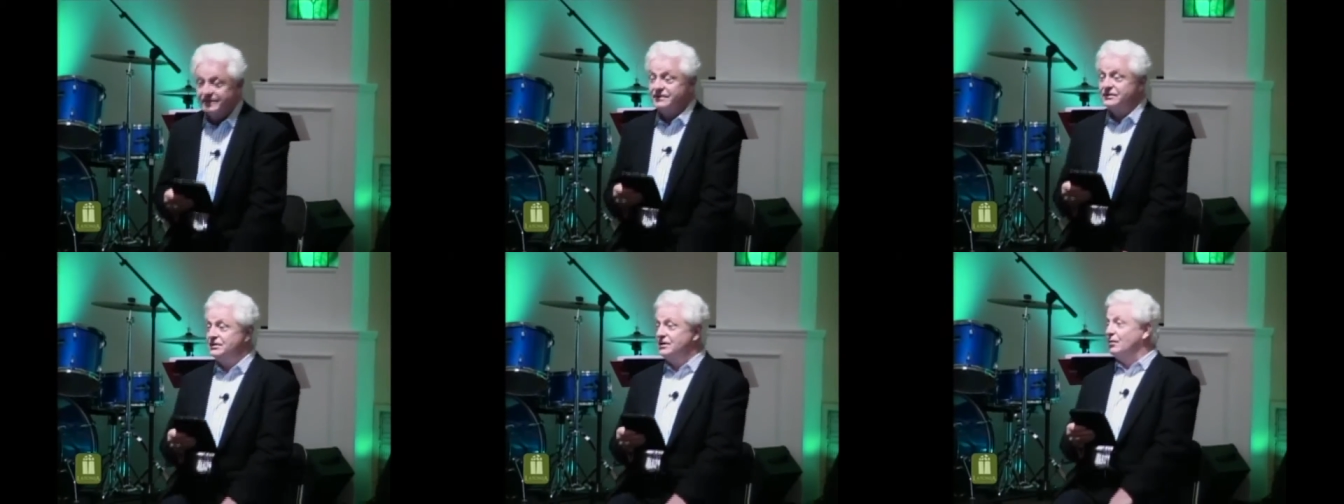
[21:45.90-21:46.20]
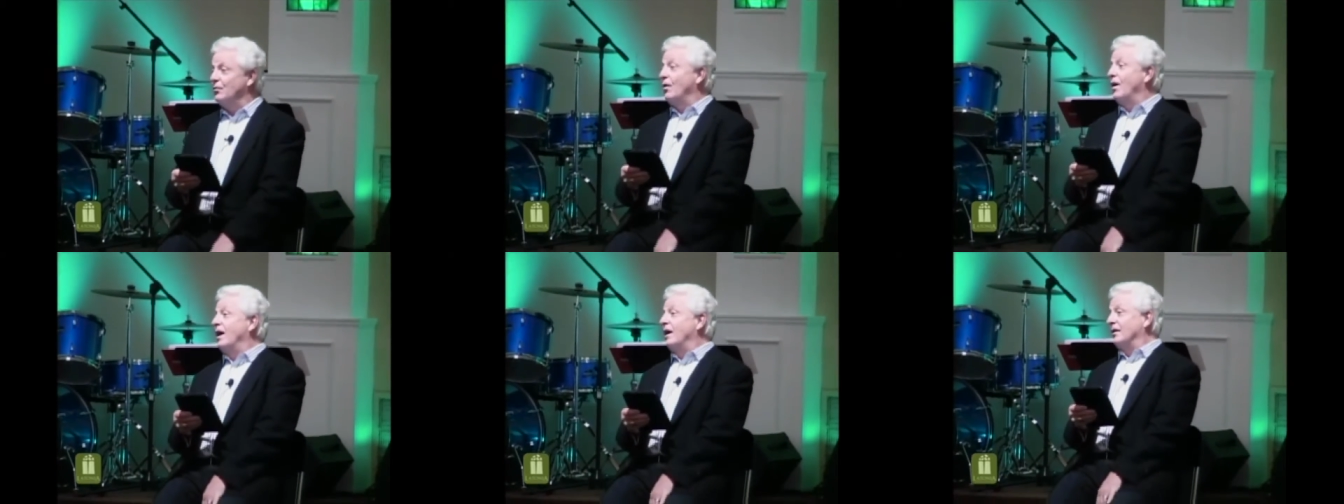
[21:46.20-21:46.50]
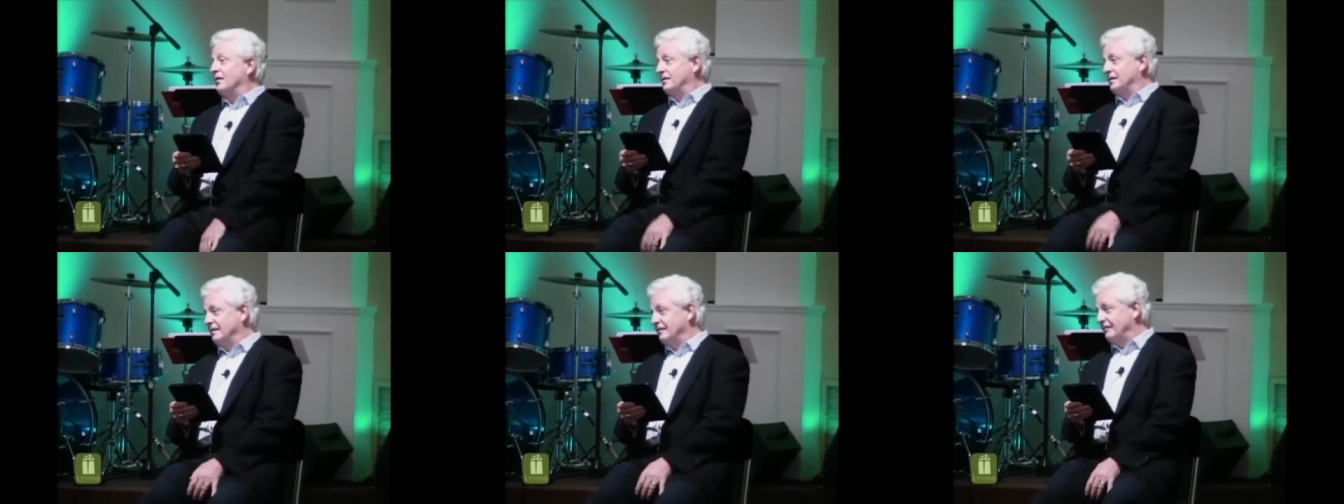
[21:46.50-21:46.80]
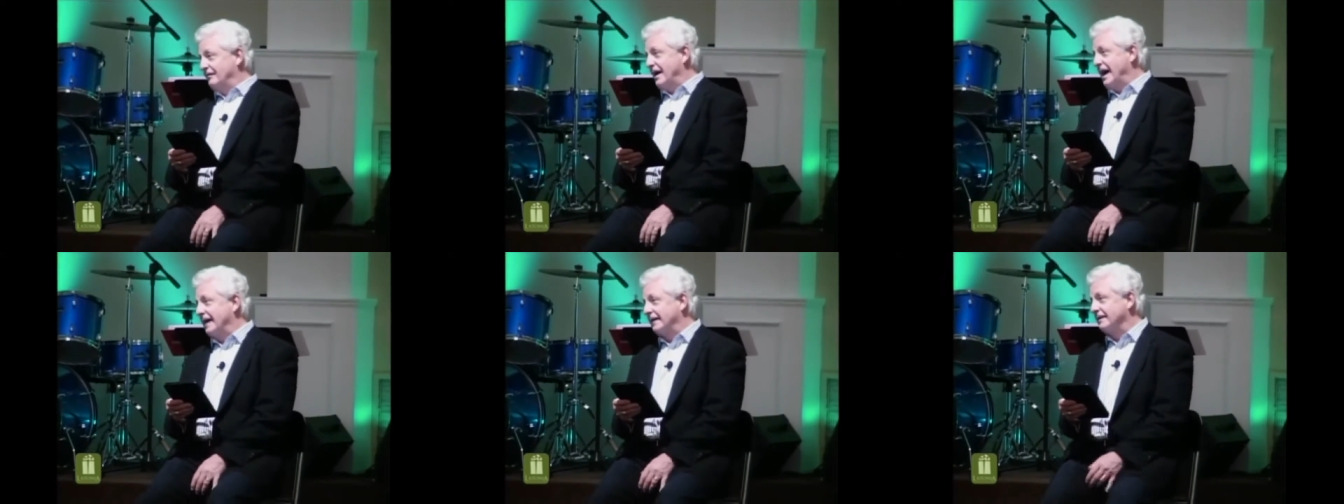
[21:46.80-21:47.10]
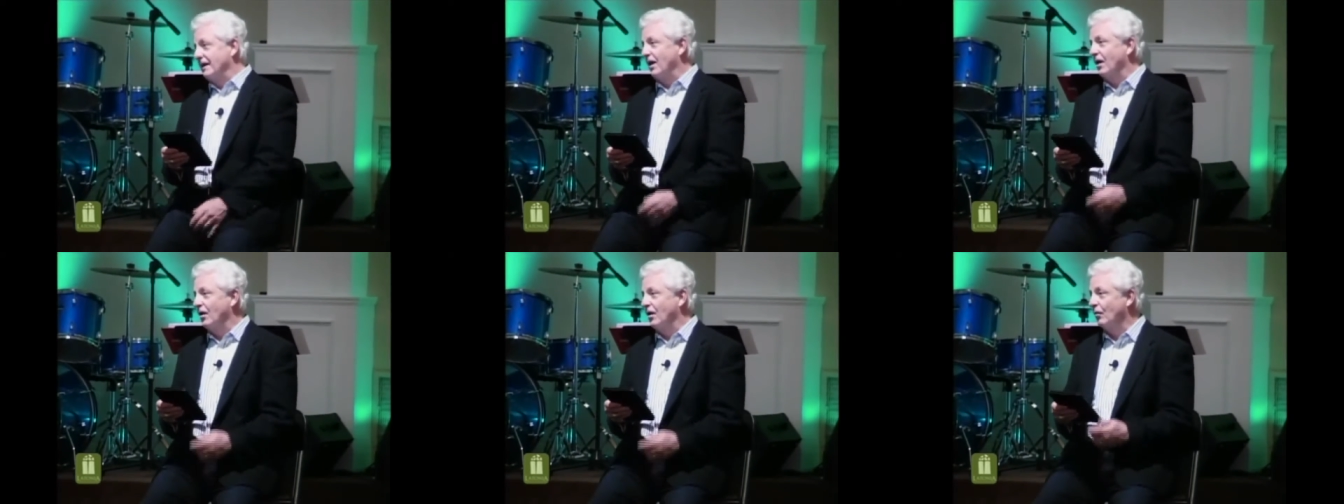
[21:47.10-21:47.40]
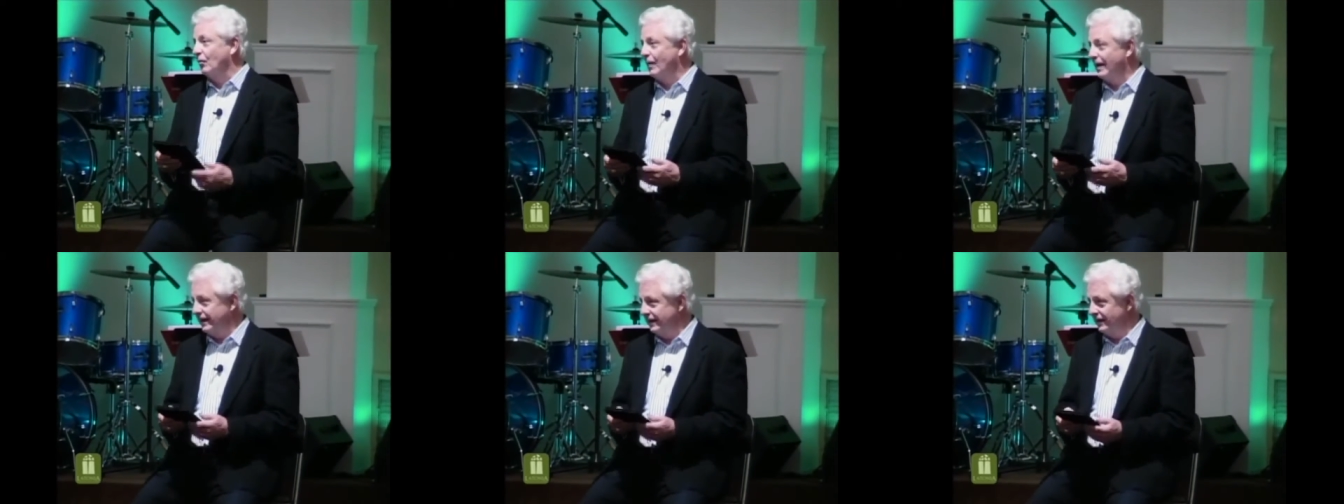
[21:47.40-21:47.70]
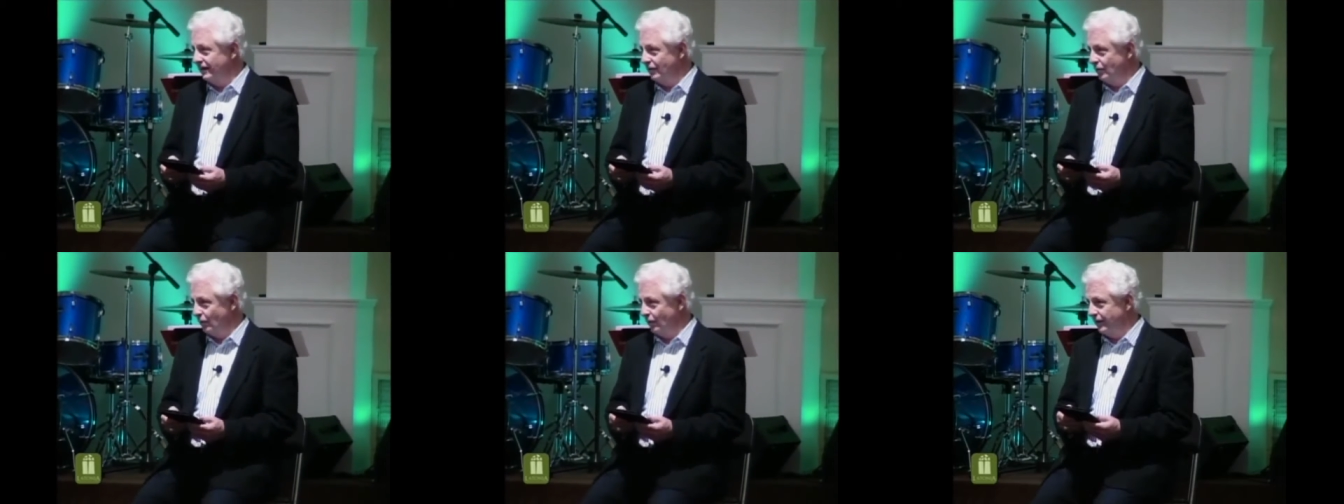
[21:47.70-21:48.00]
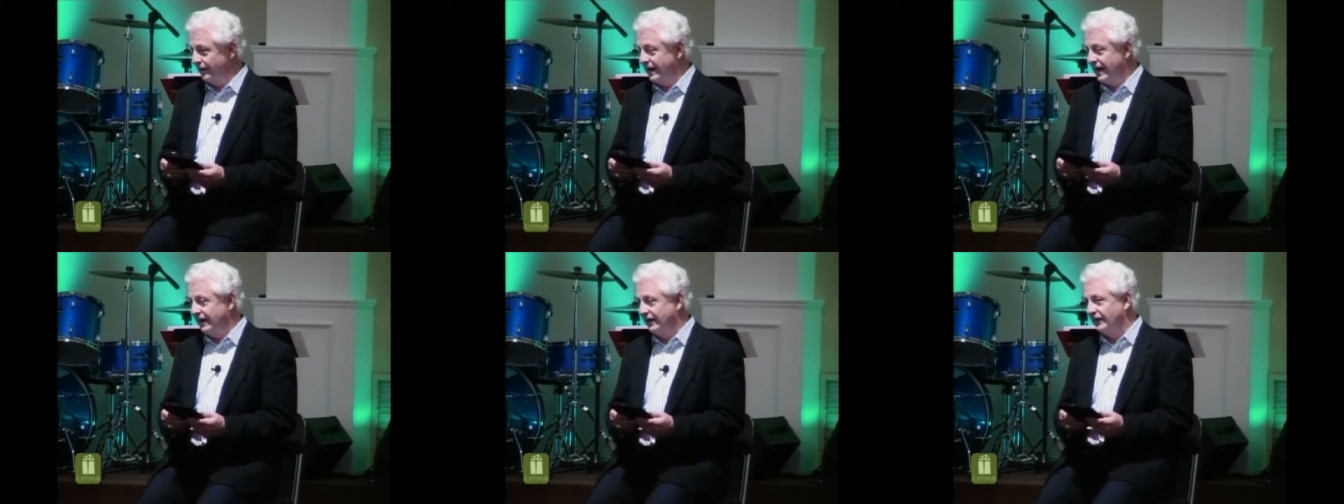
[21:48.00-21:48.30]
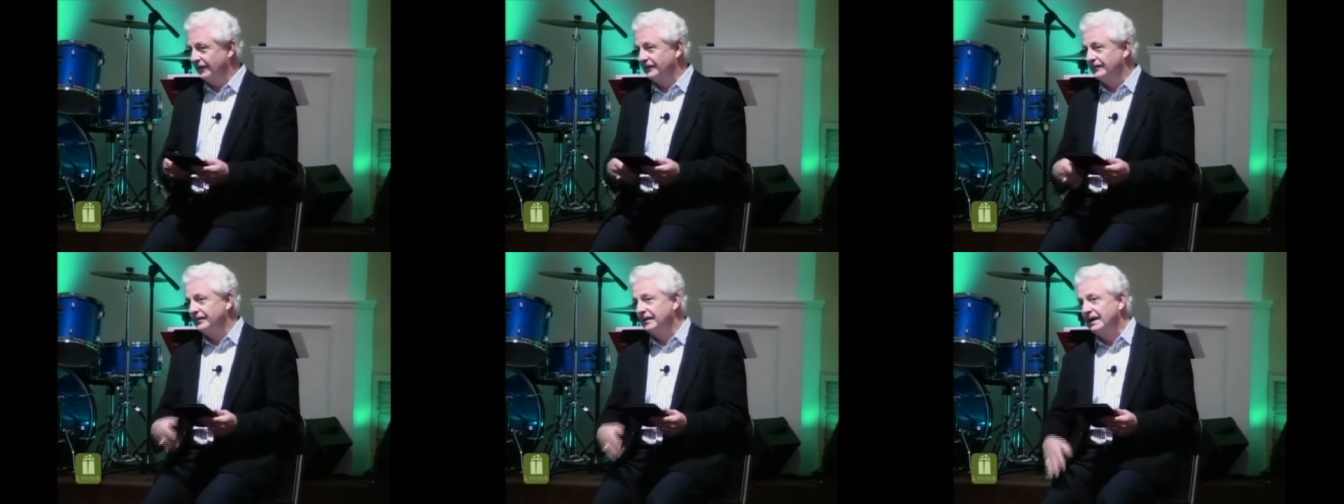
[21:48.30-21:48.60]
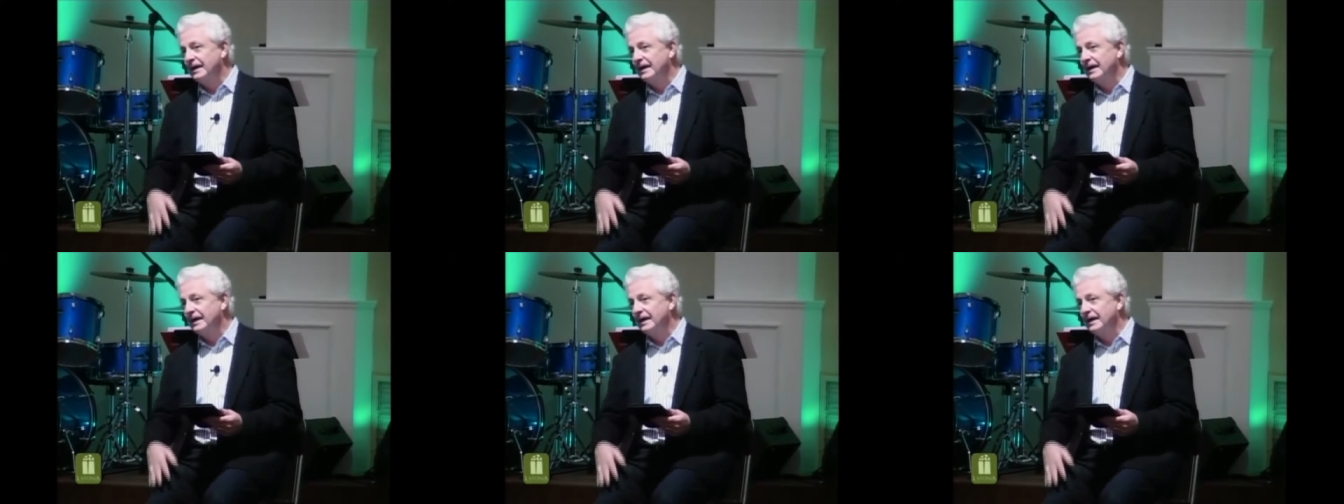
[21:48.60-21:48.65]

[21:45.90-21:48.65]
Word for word: She was, in fact, our wedding coordinator.